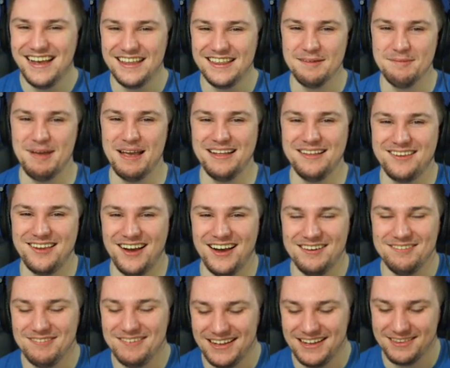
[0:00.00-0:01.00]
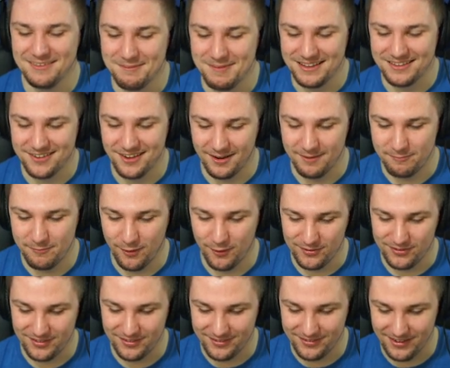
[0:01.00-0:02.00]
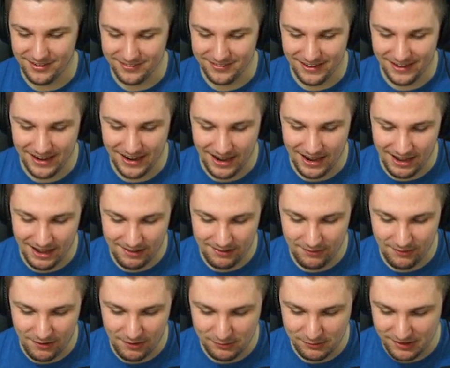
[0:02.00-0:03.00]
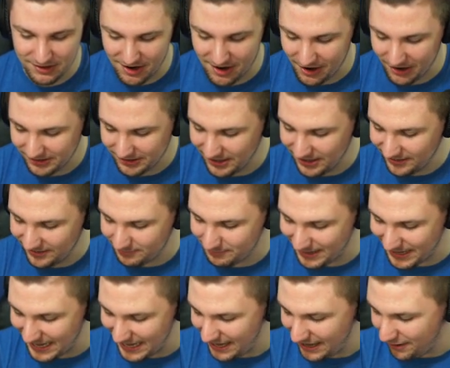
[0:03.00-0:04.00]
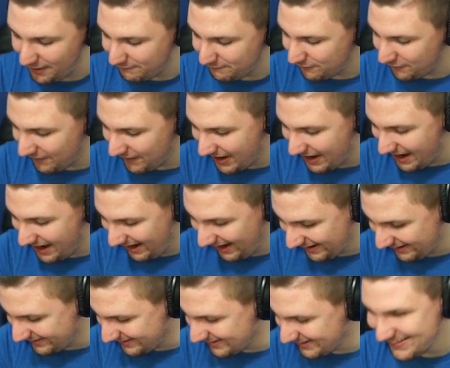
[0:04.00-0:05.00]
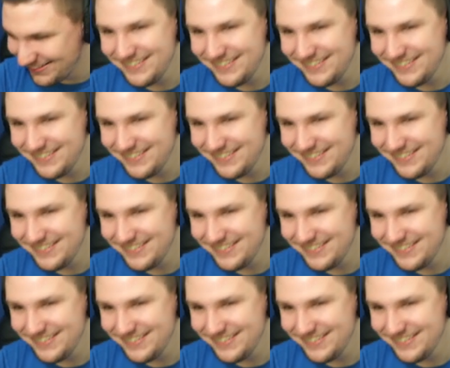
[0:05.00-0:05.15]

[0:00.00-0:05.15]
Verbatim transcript: the meantime, in the meantime, Paul's just sitting there. Hello, darkness, my old friend.